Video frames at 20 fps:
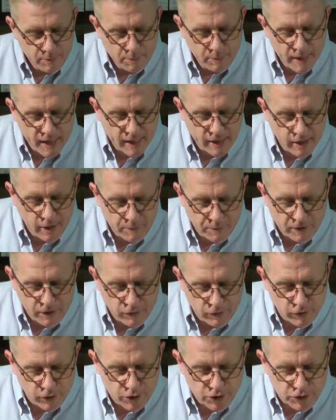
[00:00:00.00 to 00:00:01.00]
back up
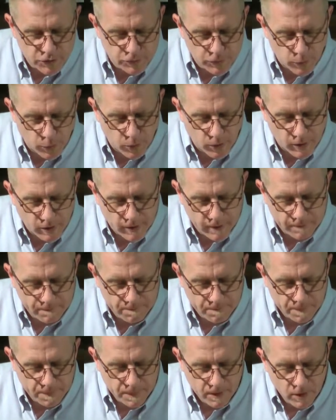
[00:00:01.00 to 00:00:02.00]
in verse 4,
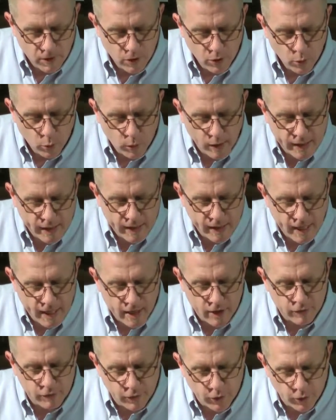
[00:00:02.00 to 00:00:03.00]
we
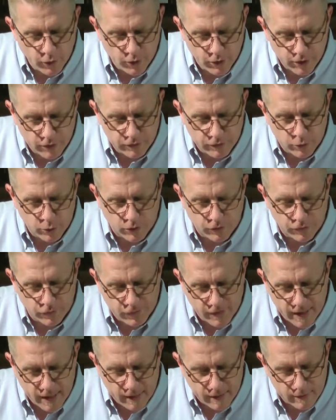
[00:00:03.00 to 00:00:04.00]
have heard of your
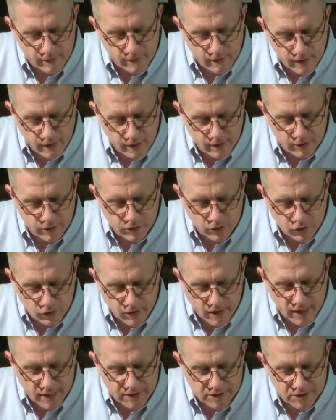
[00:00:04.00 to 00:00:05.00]
faith in
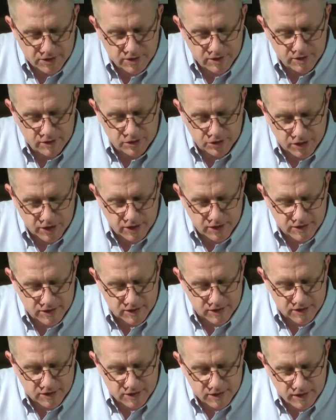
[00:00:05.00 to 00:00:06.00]
Christ
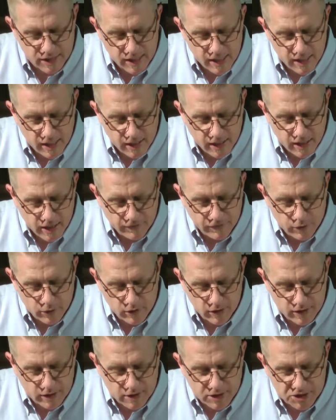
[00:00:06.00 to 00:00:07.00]
Jesus. If you
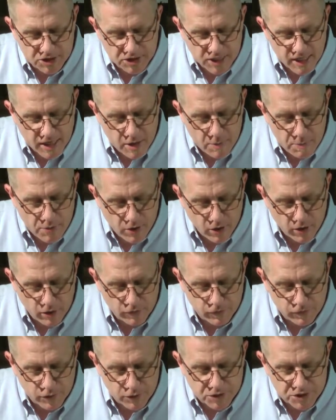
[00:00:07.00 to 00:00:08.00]
look at the second part
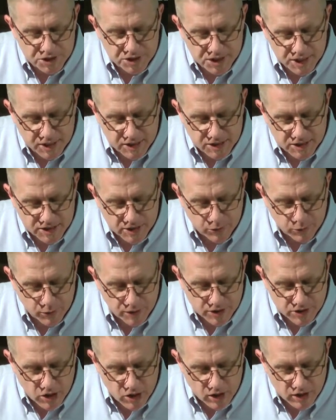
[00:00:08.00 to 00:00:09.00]
of verse 6 that
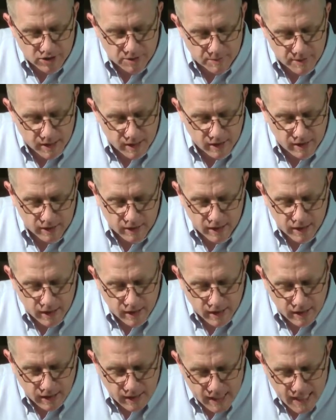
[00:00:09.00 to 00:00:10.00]
we talked about
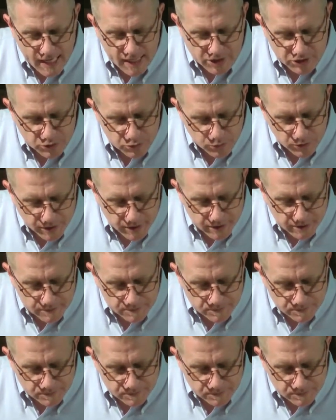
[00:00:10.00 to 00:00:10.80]
last week,